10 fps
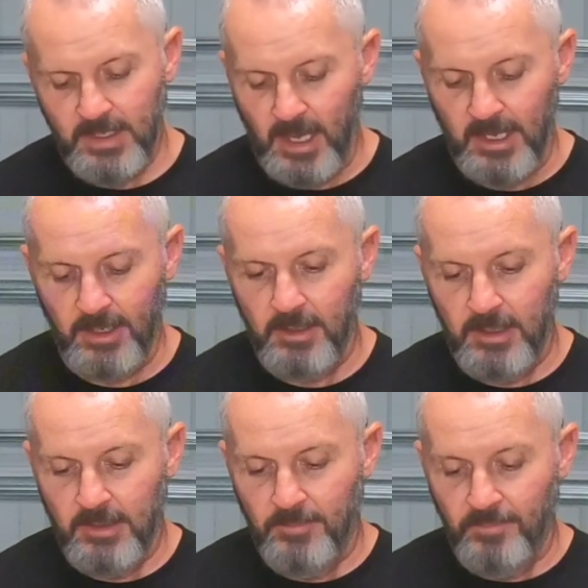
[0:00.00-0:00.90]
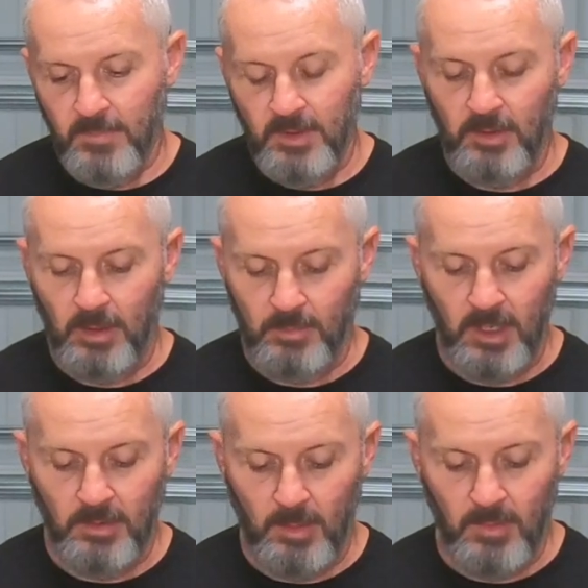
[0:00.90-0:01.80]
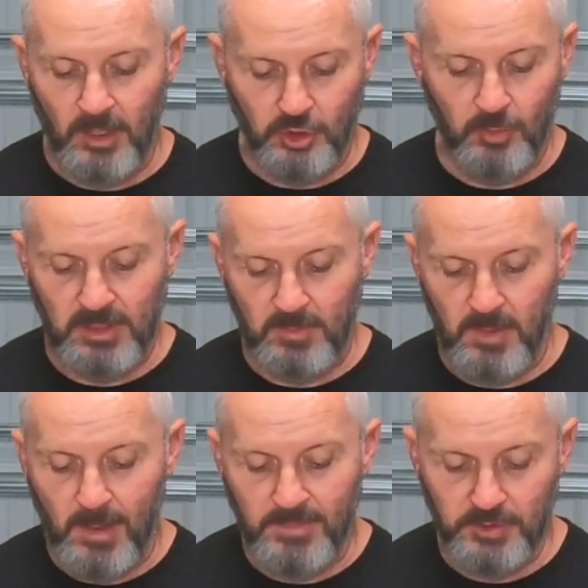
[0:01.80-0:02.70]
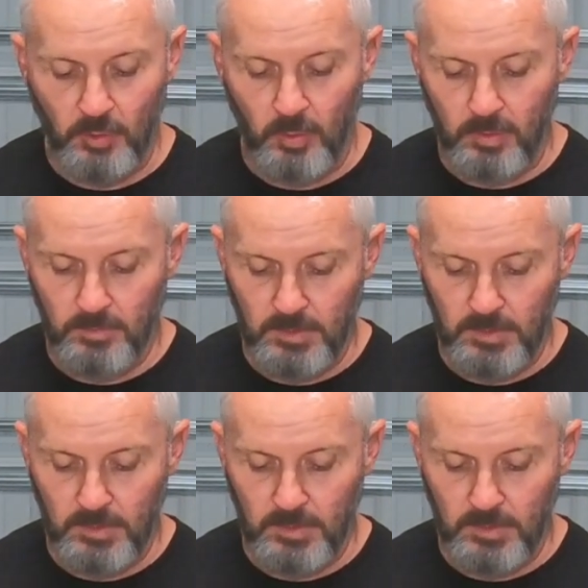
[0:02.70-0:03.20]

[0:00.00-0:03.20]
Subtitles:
Kind of, I'm not sure about the Bob sole.